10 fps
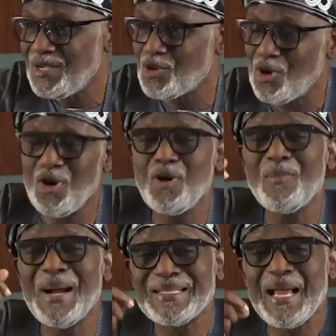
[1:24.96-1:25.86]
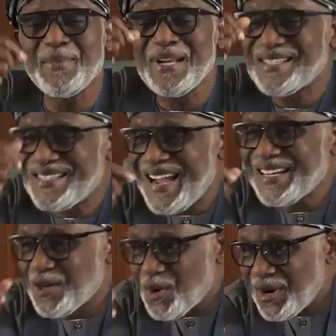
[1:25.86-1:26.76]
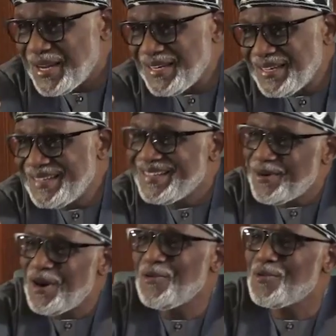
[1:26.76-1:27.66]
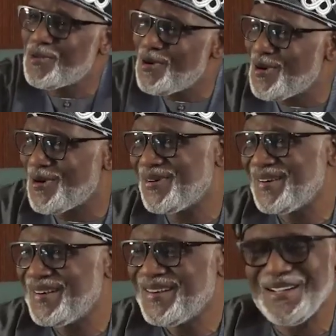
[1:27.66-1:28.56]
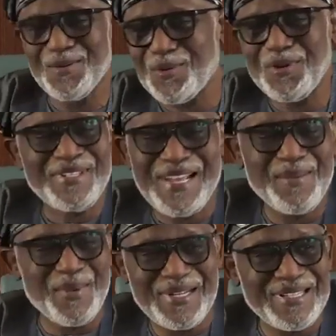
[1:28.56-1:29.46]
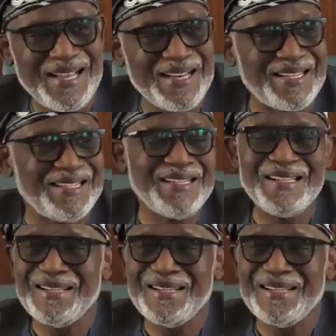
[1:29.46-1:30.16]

So by the time they extract the oil, the oil will go. You will not see anybody selling uh,